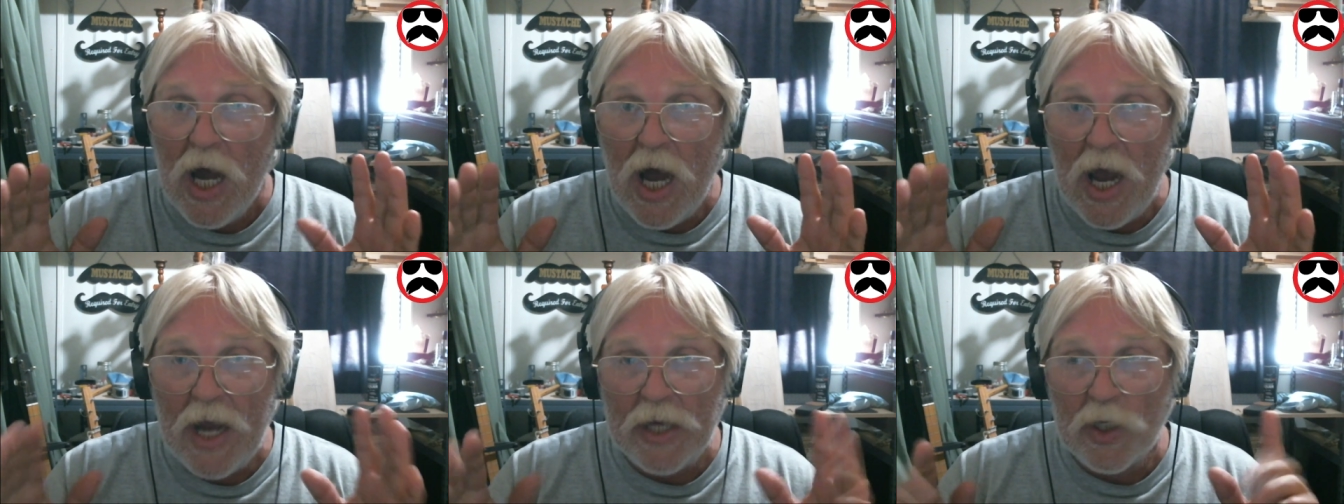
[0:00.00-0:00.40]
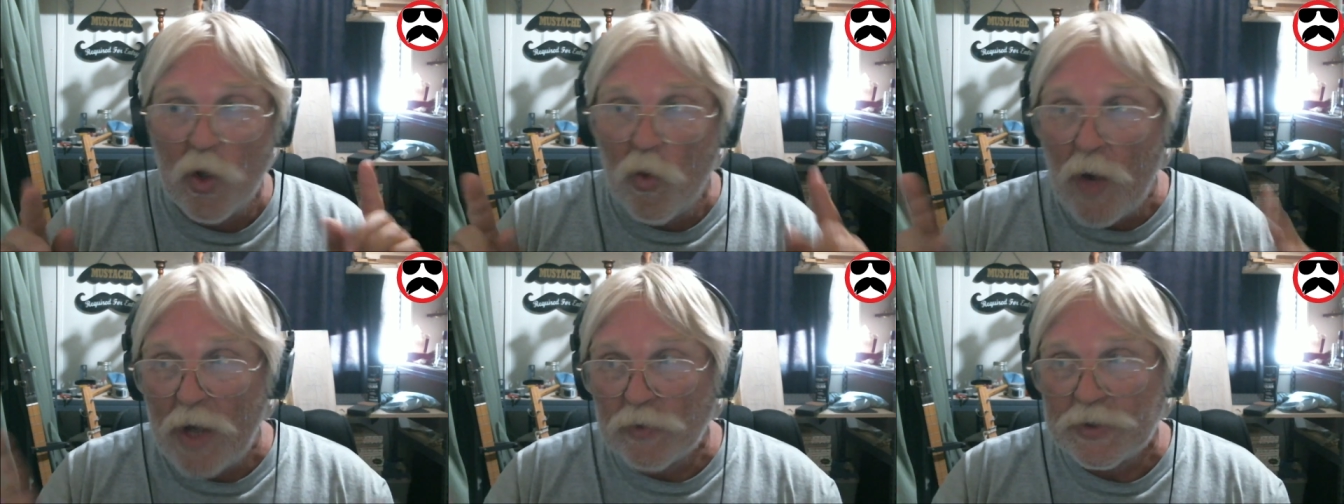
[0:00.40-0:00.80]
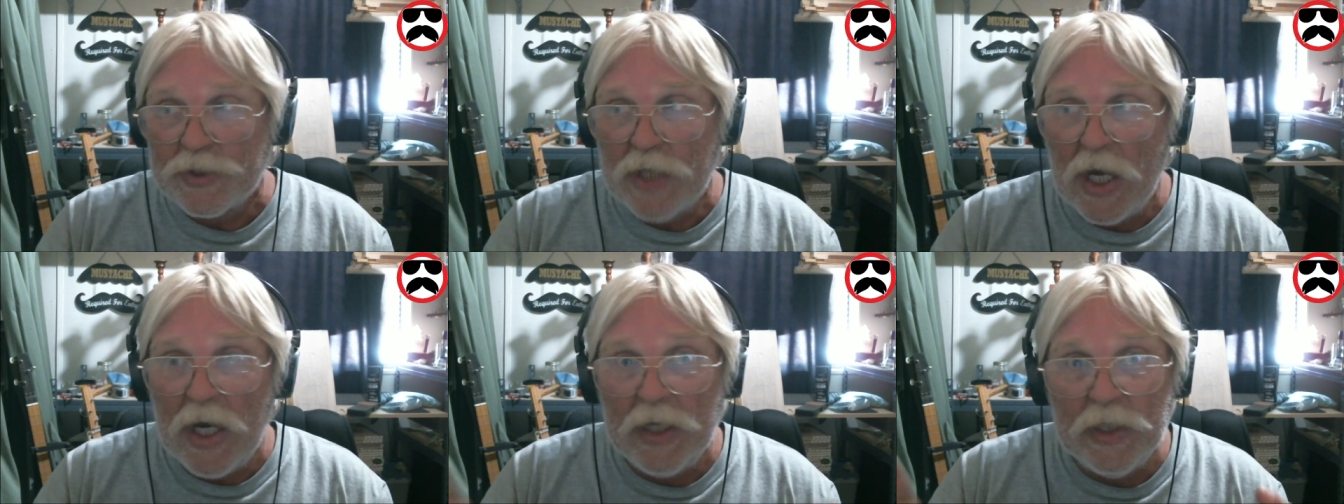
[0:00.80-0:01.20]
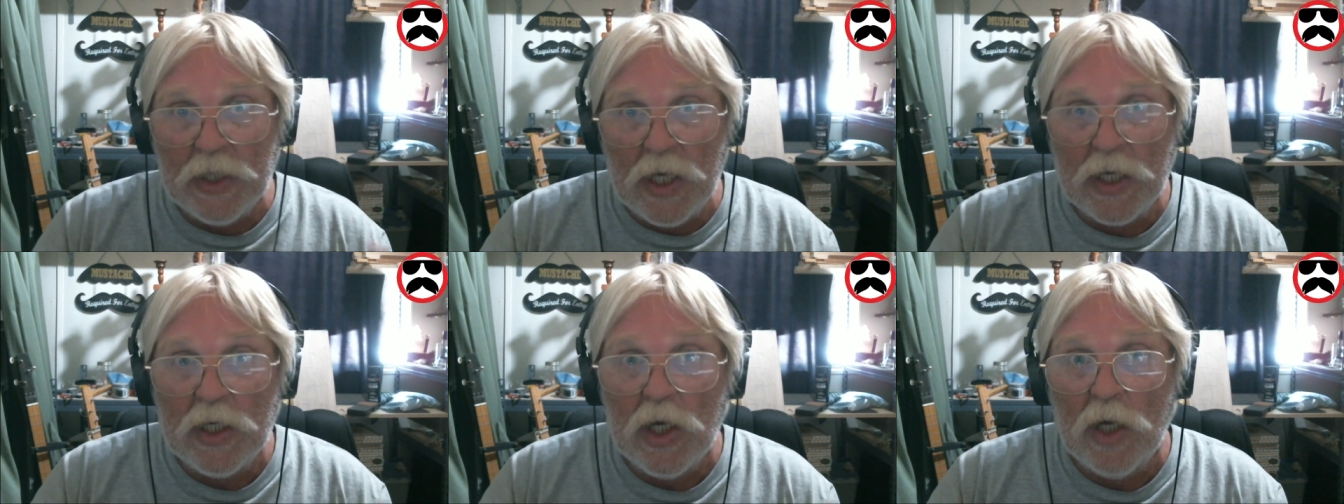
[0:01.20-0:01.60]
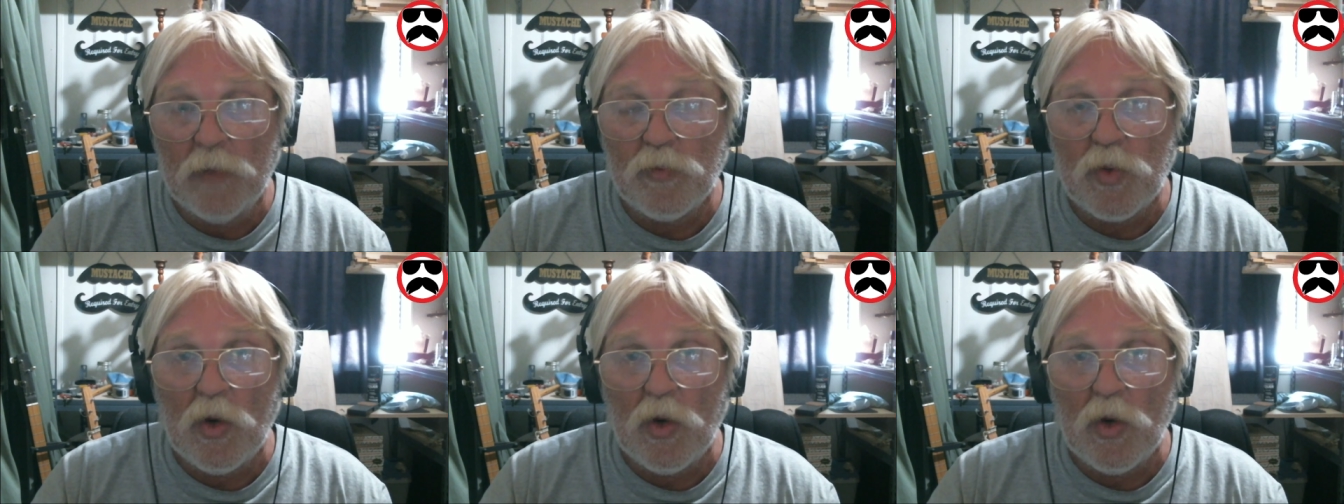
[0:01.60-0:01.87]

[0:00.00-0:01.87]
I go outside and I cut